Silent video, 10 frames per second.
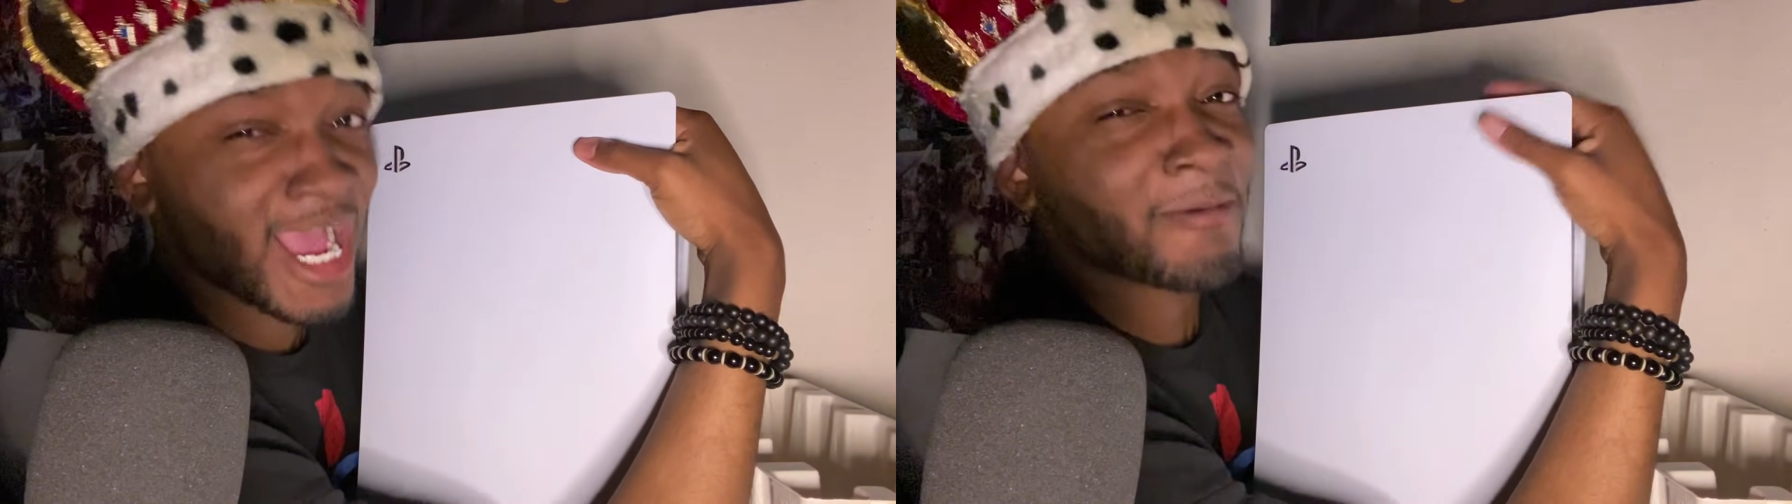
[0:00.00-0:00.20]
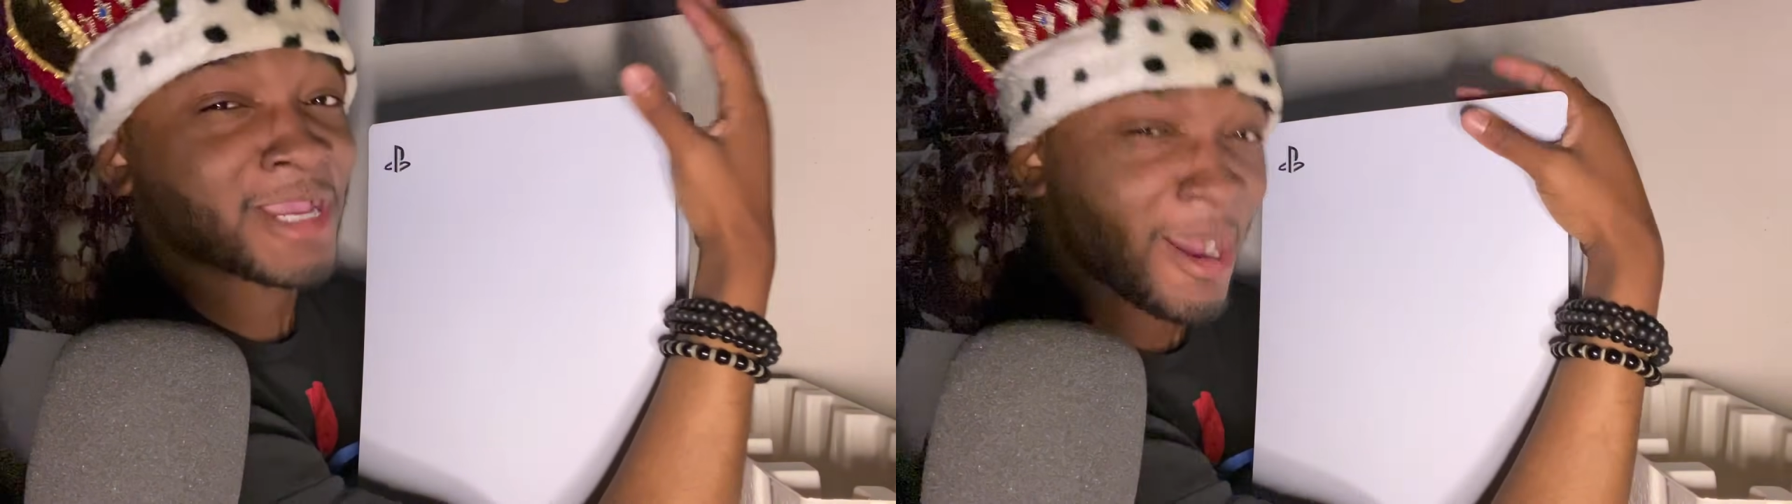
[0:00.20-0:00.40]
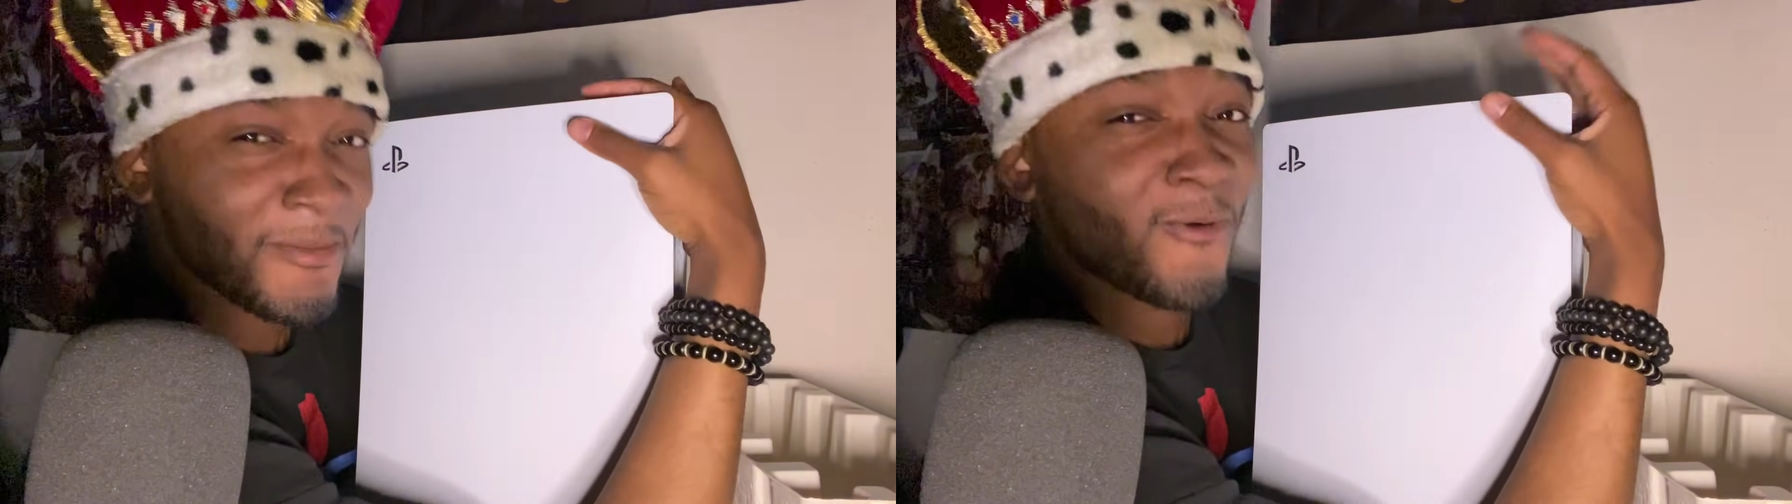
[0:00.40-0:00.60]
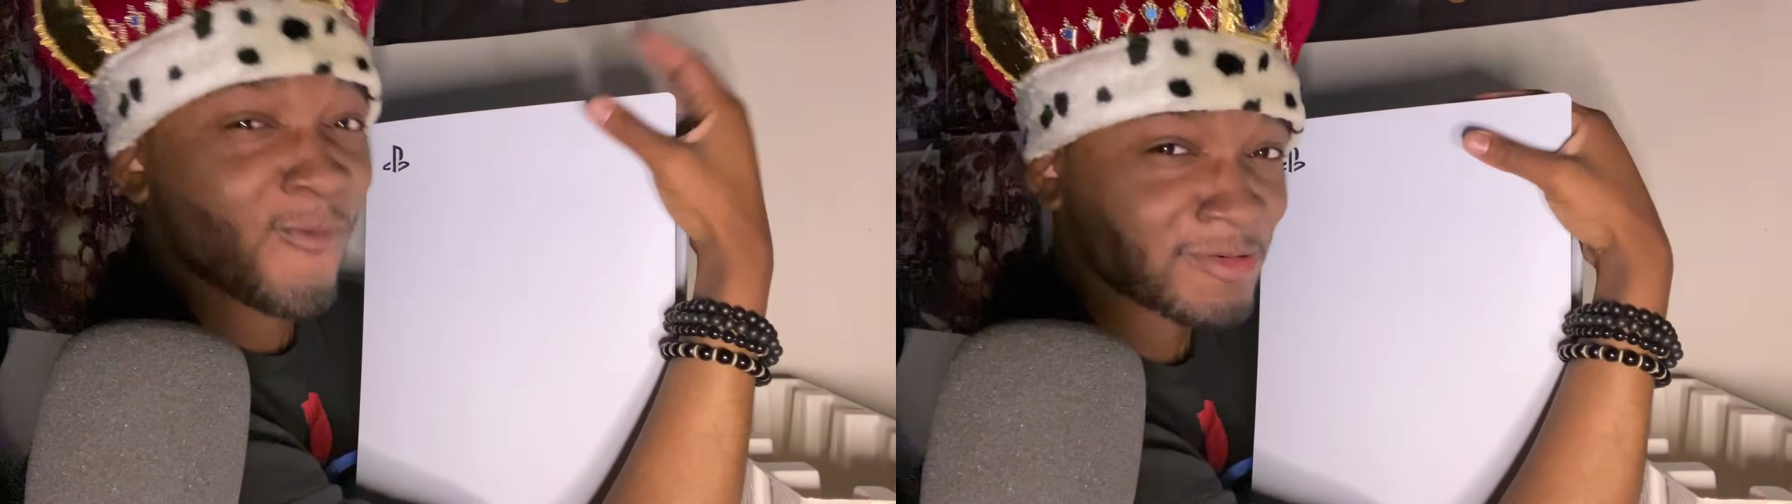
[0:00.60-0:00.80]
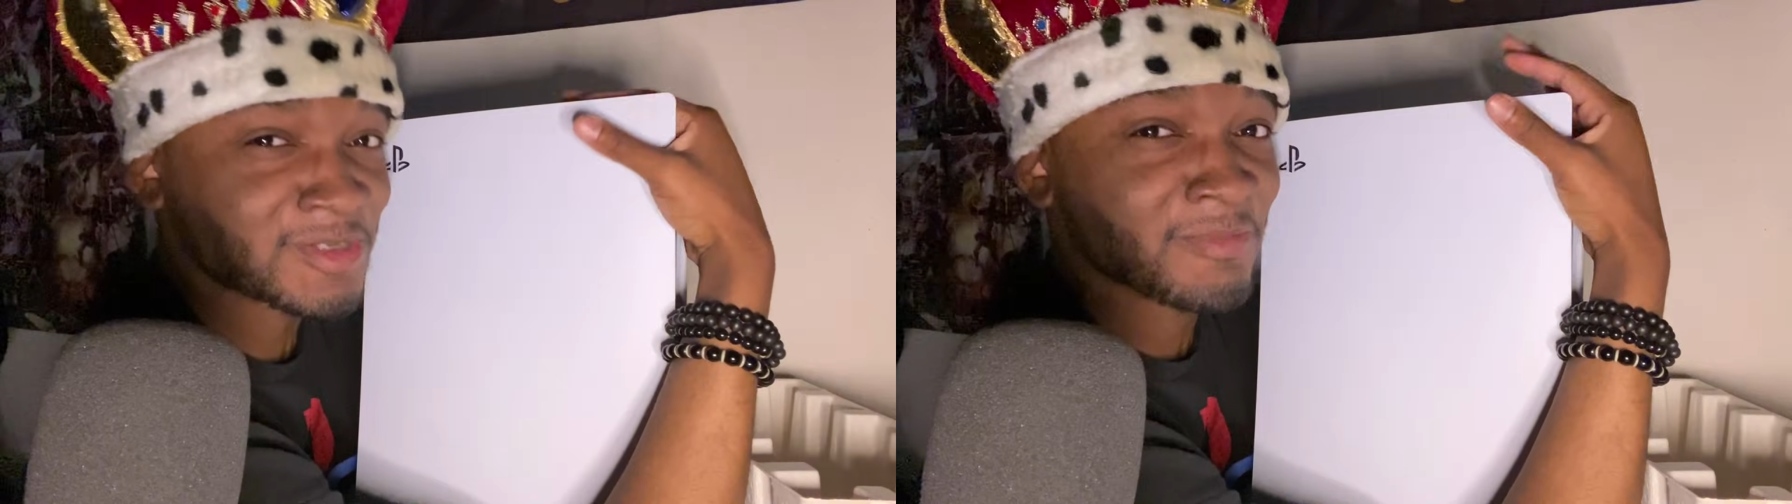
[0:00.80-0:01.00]
I'm coming
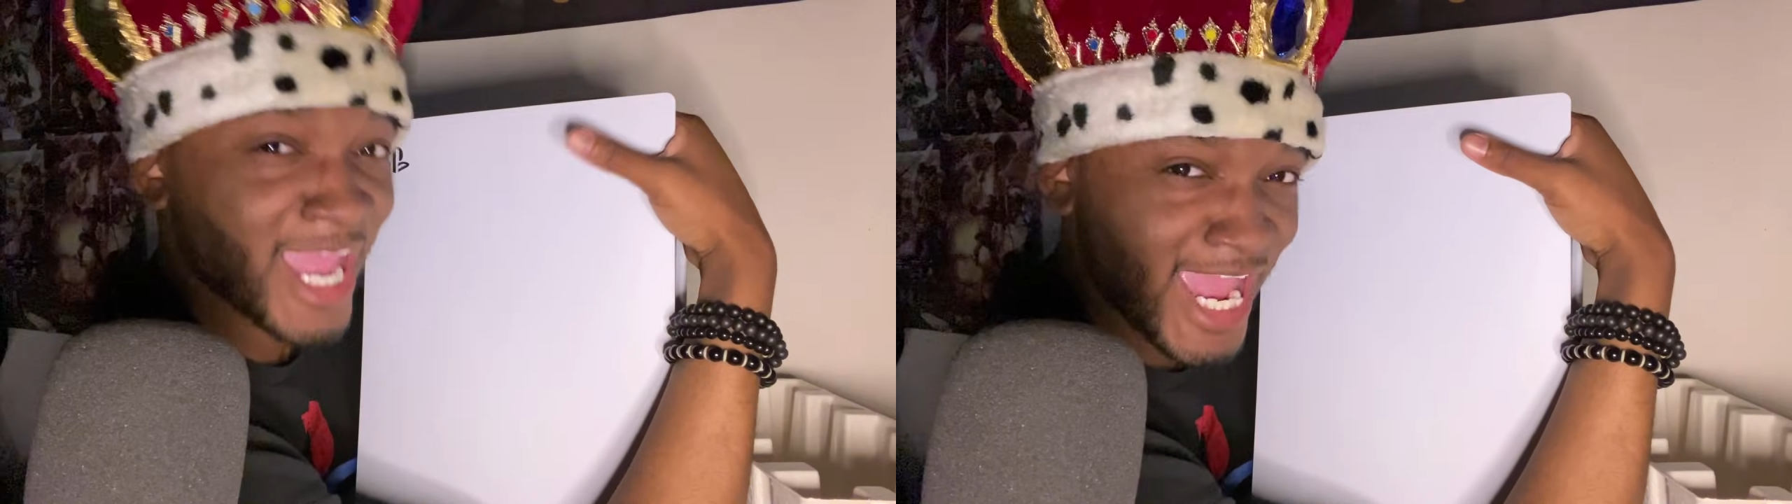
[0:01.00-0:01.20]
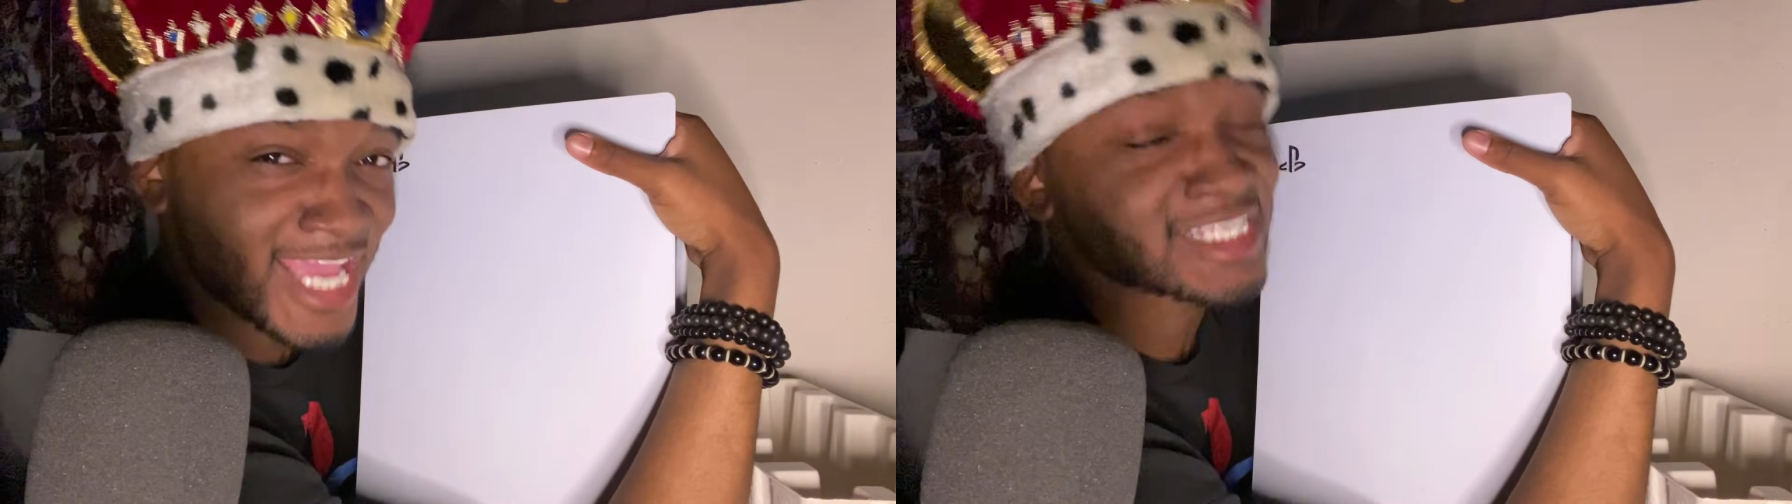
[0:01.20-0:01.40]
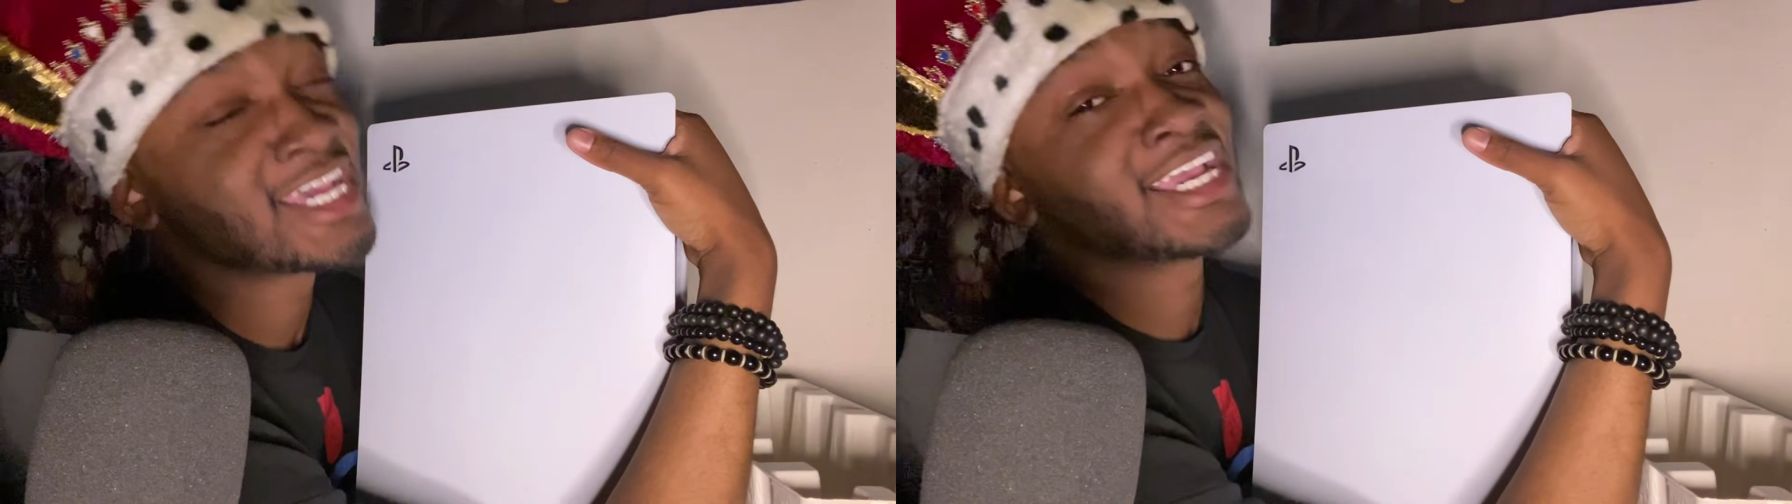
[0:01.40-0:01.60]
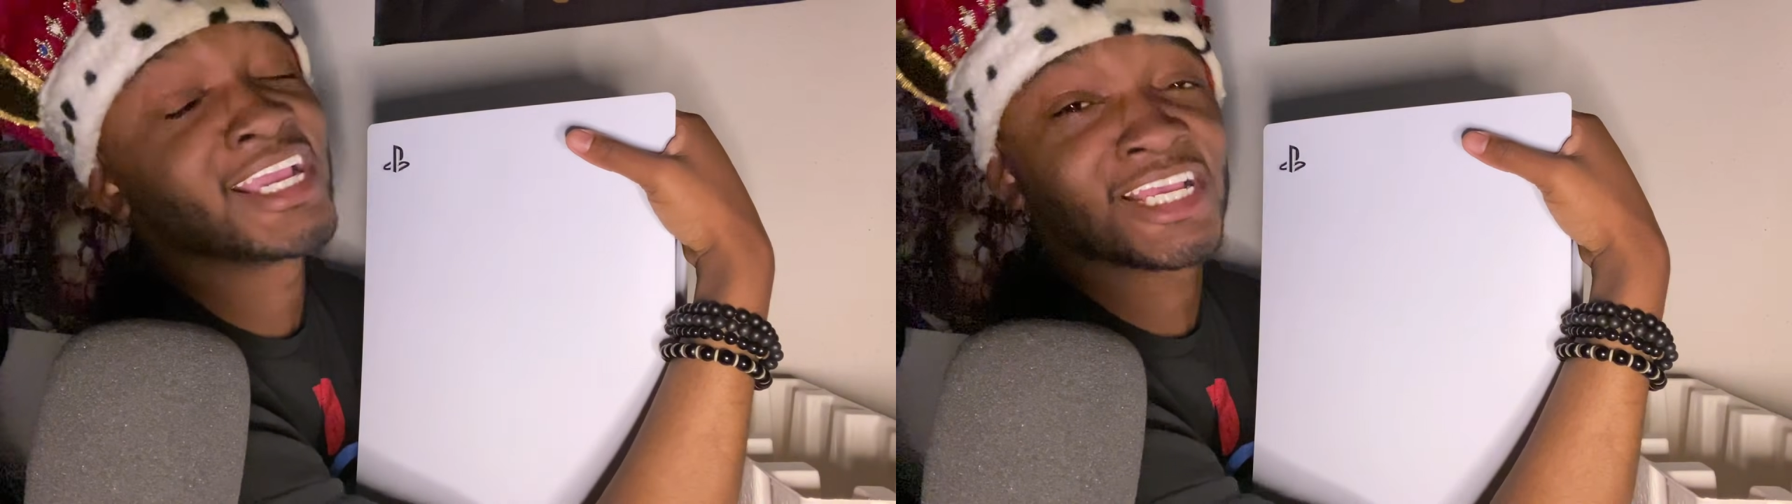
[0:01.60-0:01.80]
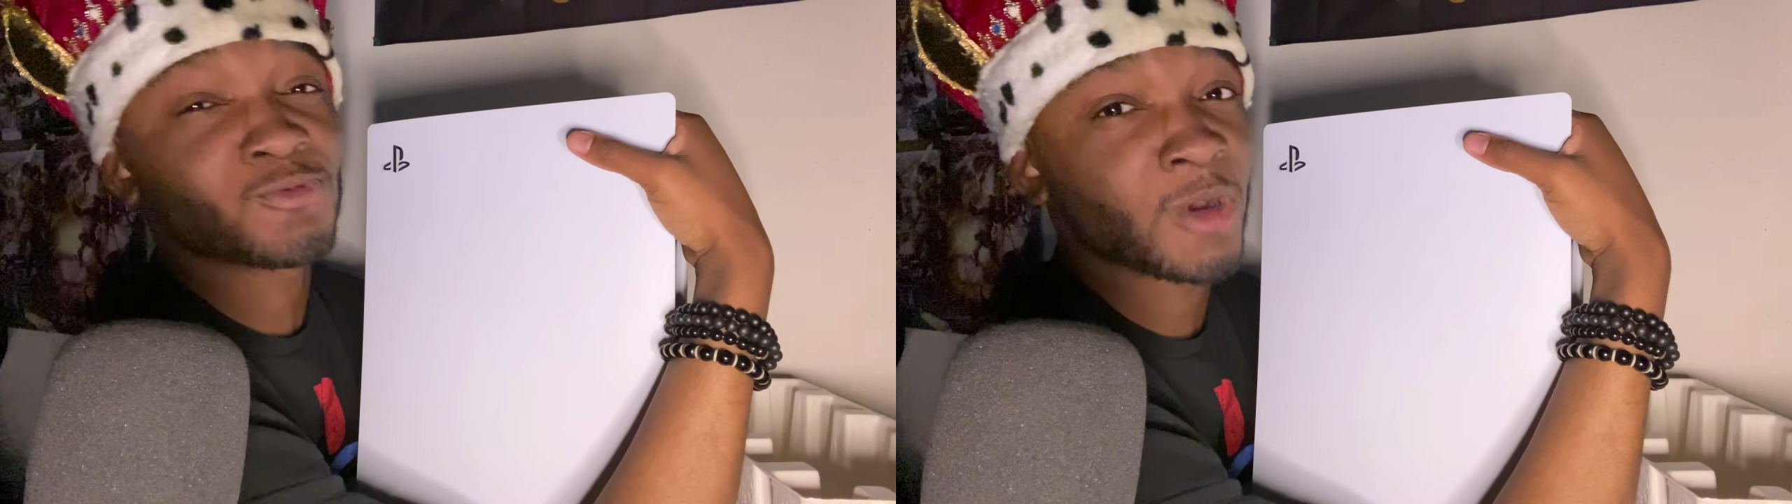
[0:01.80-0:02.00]
whoop some ass. And
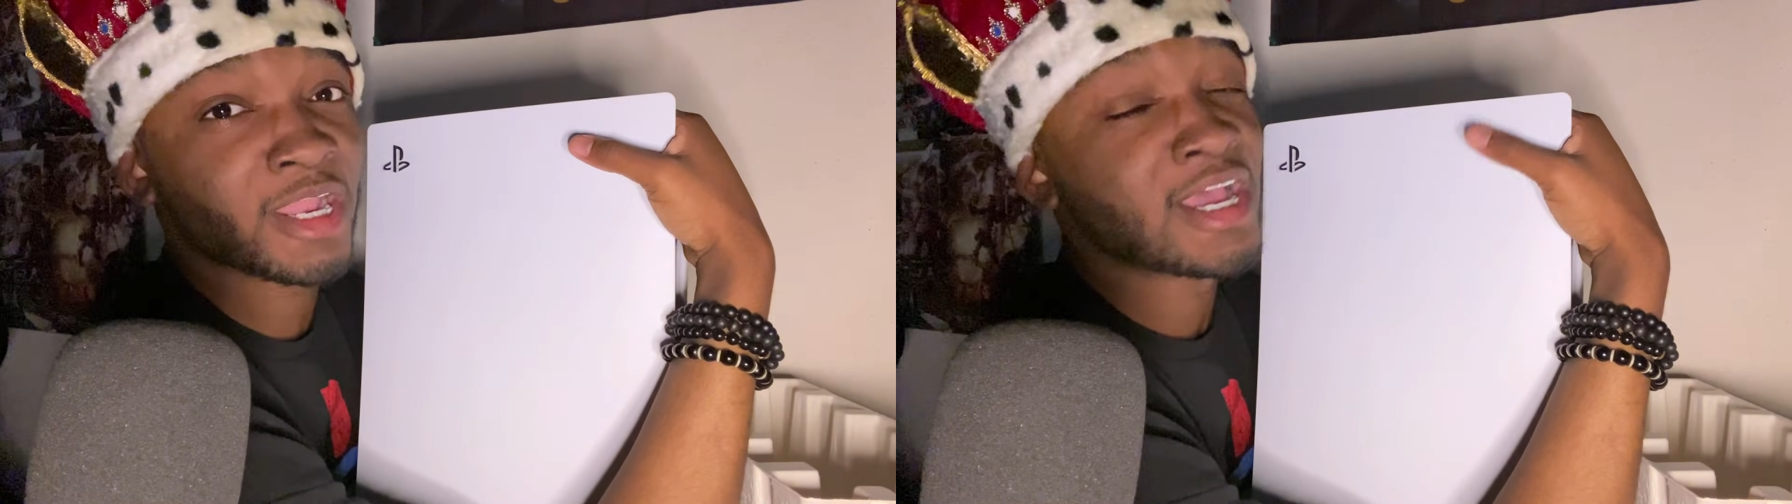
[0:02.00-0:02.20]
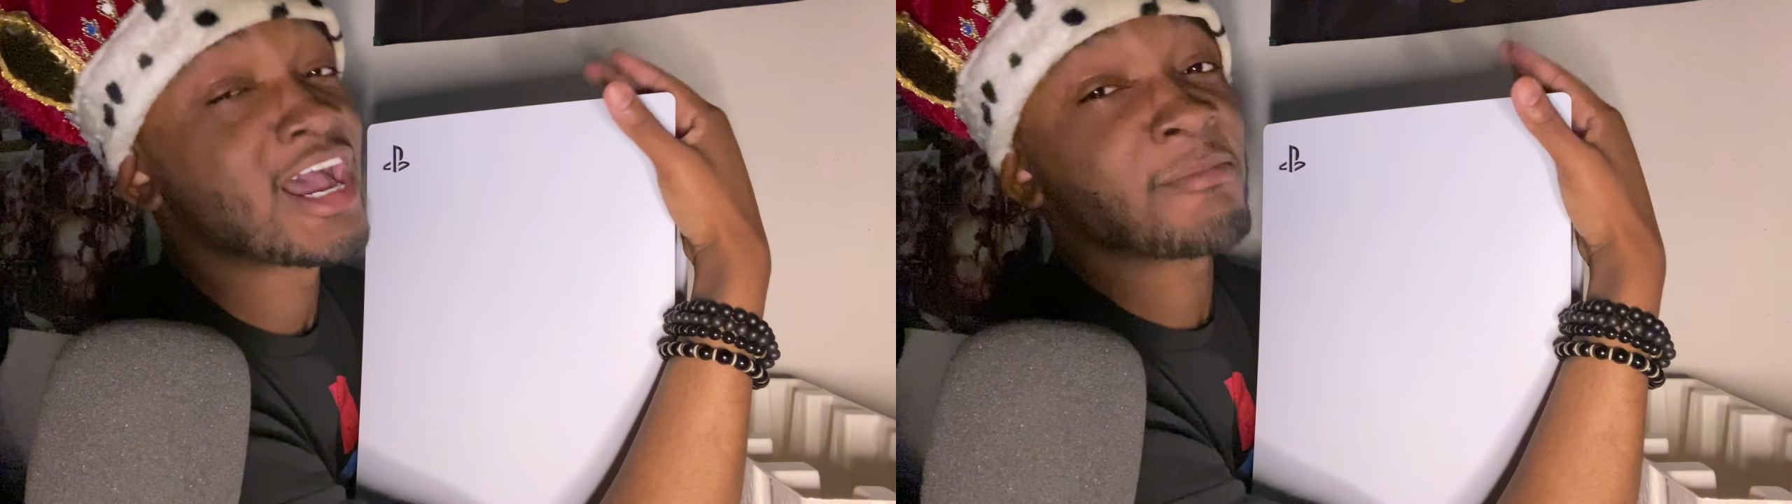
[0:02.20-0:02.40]
guess what?